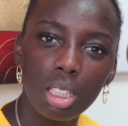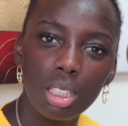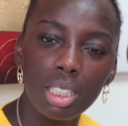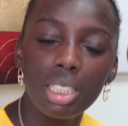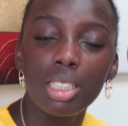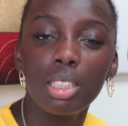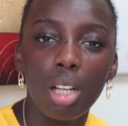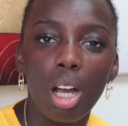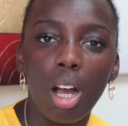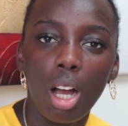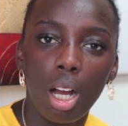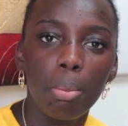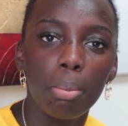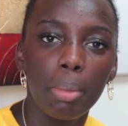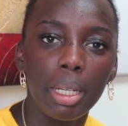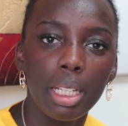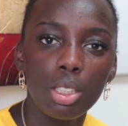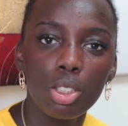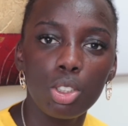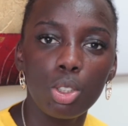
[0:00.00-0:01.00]
these are our
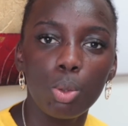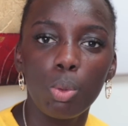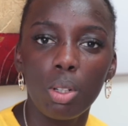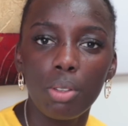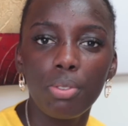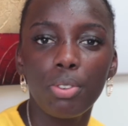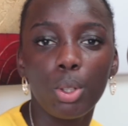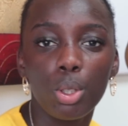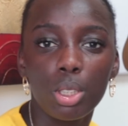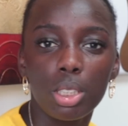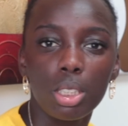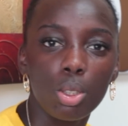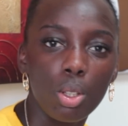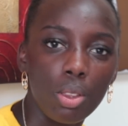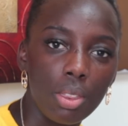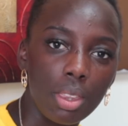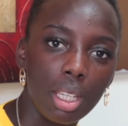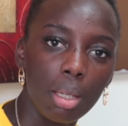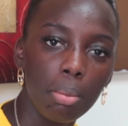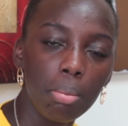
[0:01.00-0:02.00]
men, so we're focusing
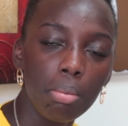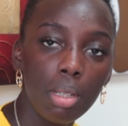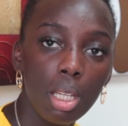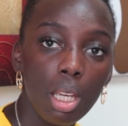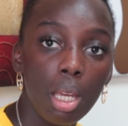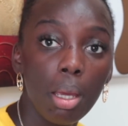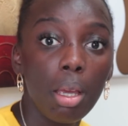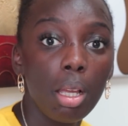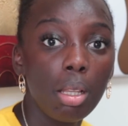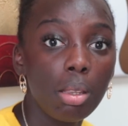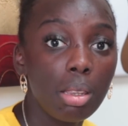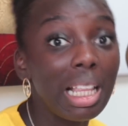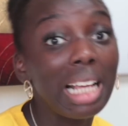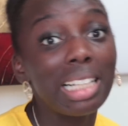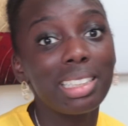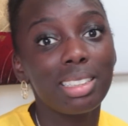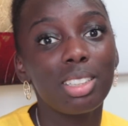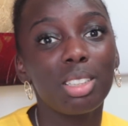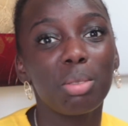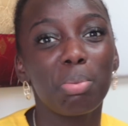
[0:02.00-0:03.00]
on them
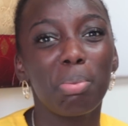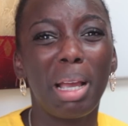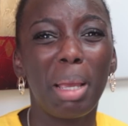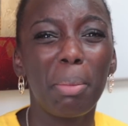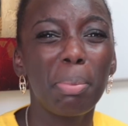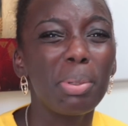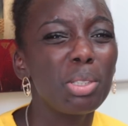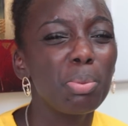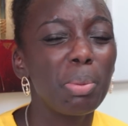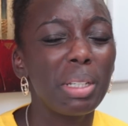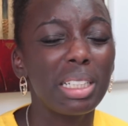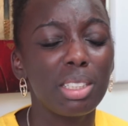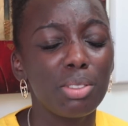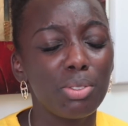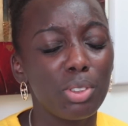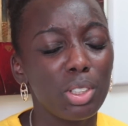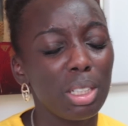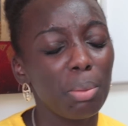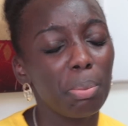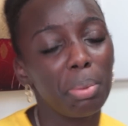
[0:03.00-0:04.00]
that's just my
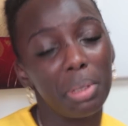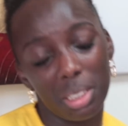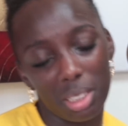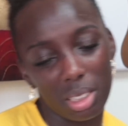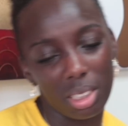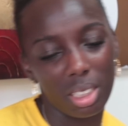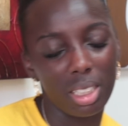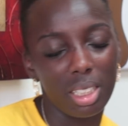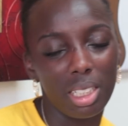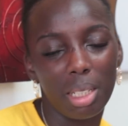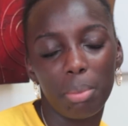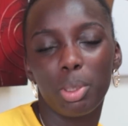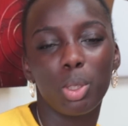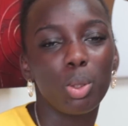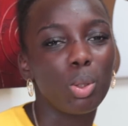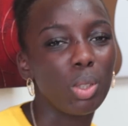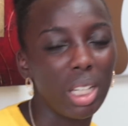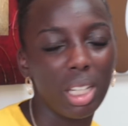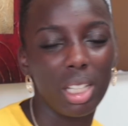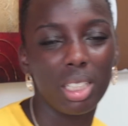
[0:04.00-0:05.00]
perspective on it personally. Let me
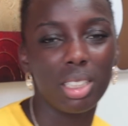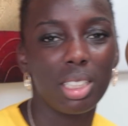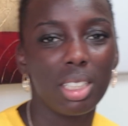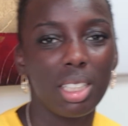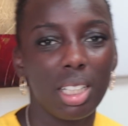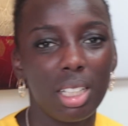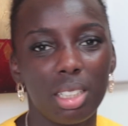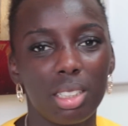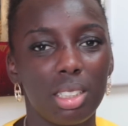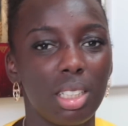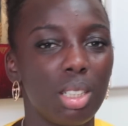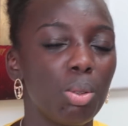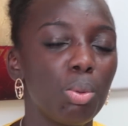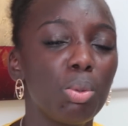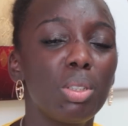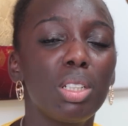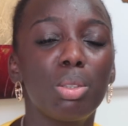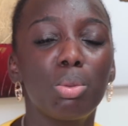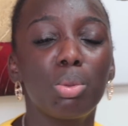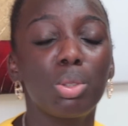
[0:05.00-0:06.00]
not get into that because I don't
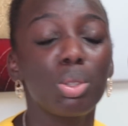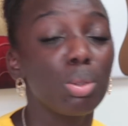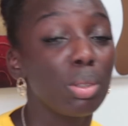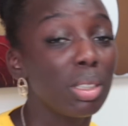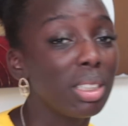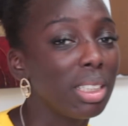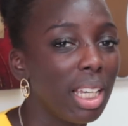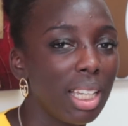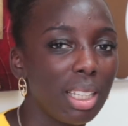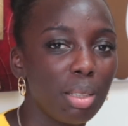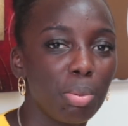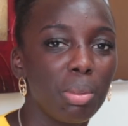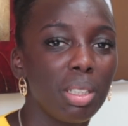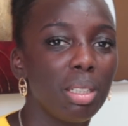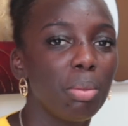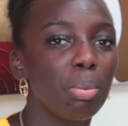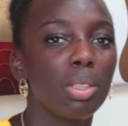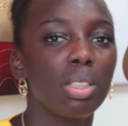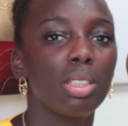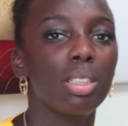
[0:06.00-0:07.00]
want anyone to attack
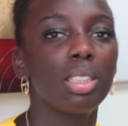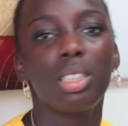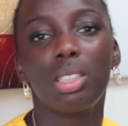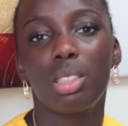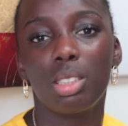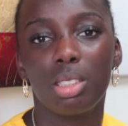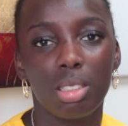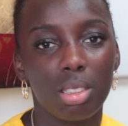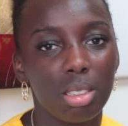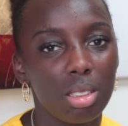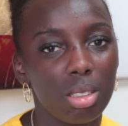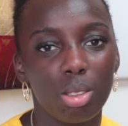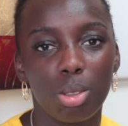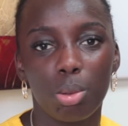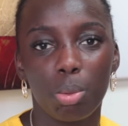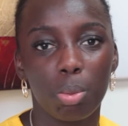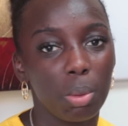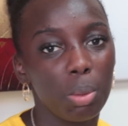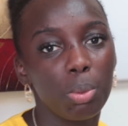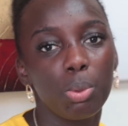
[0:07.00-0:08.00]
me because this is
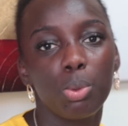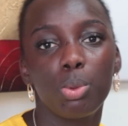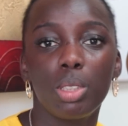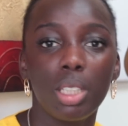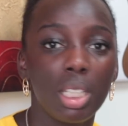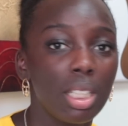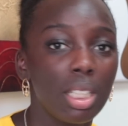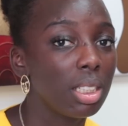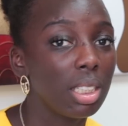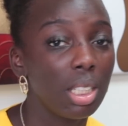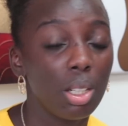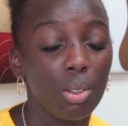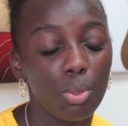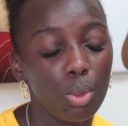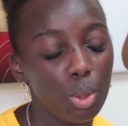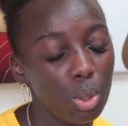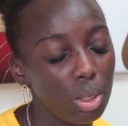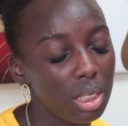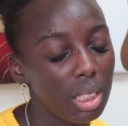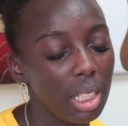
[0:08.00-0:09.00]
people will this out
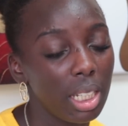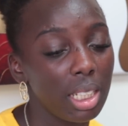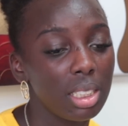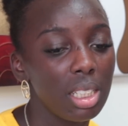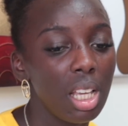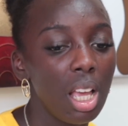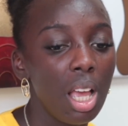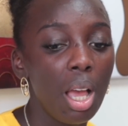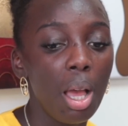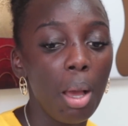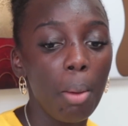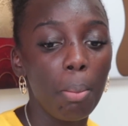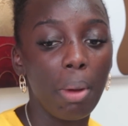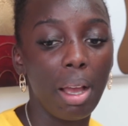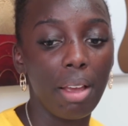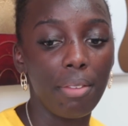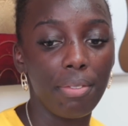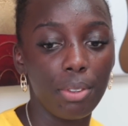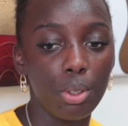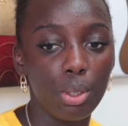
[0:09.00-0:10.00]
of context. But
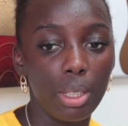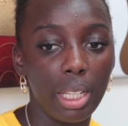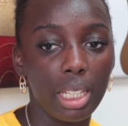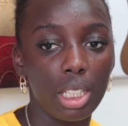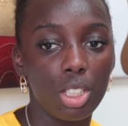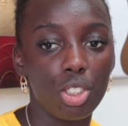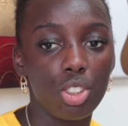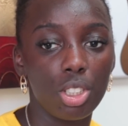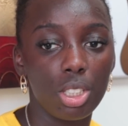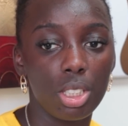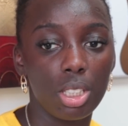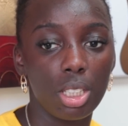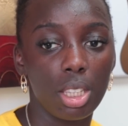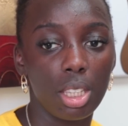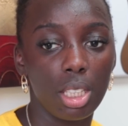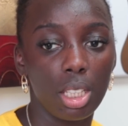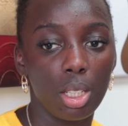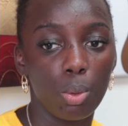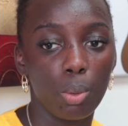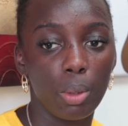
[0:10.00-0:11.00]
I feel like it's just a
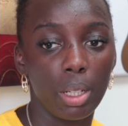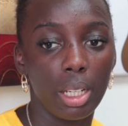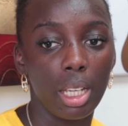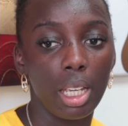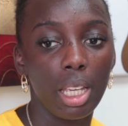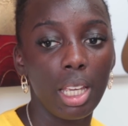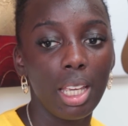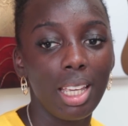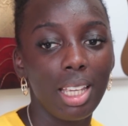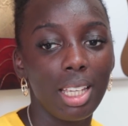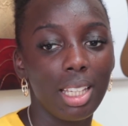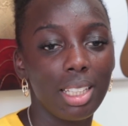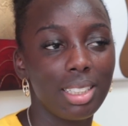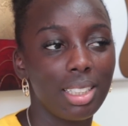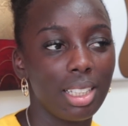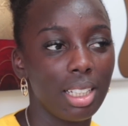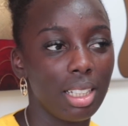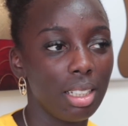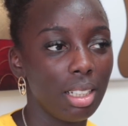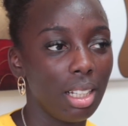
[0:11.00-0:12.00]
thing where
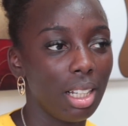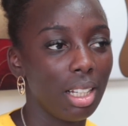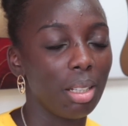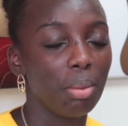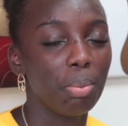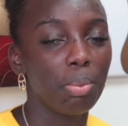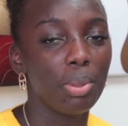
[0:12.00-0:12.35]
it's a ah,